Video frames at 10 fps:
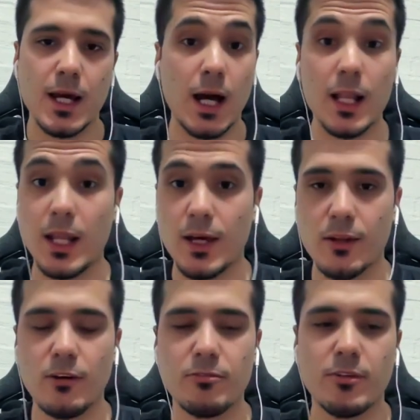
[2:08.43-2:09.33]
a lot
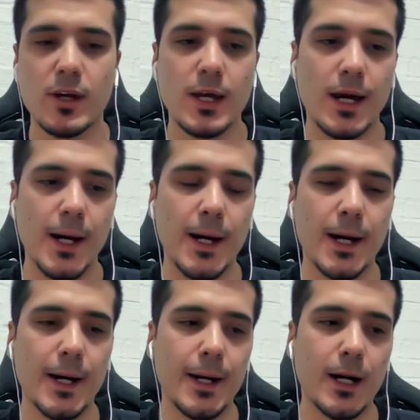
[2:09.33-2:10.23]

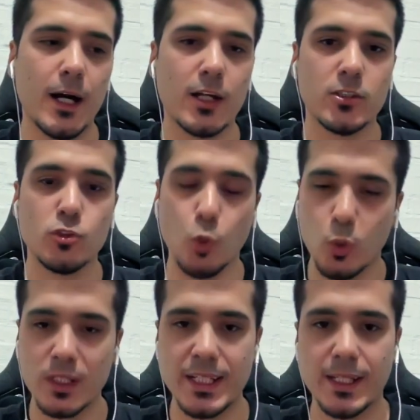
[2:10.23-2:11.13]
of
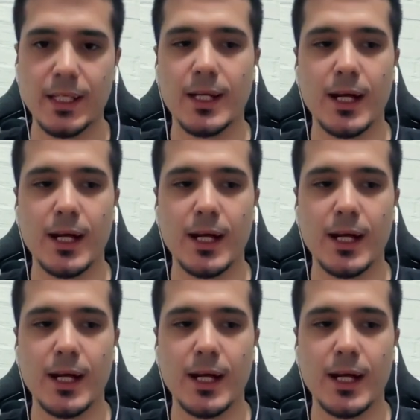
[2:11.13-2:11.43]
tooling,